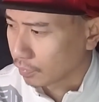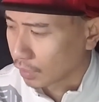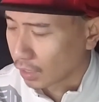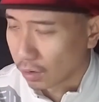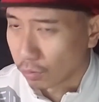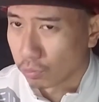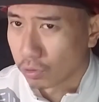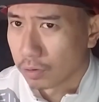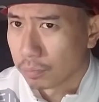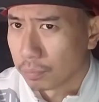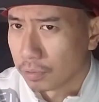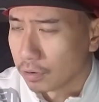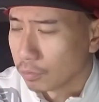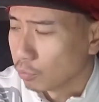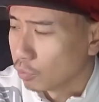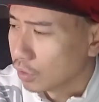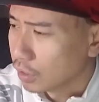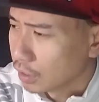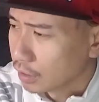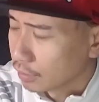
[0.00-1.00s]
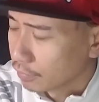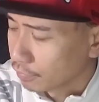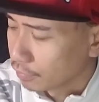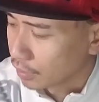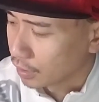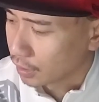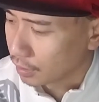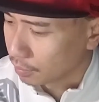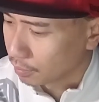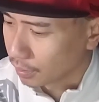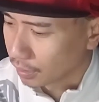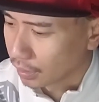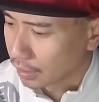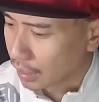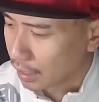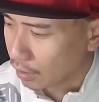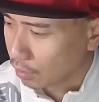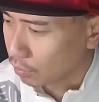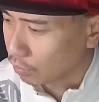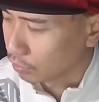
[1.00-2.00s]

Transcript: I wouldn't be really afraid, but now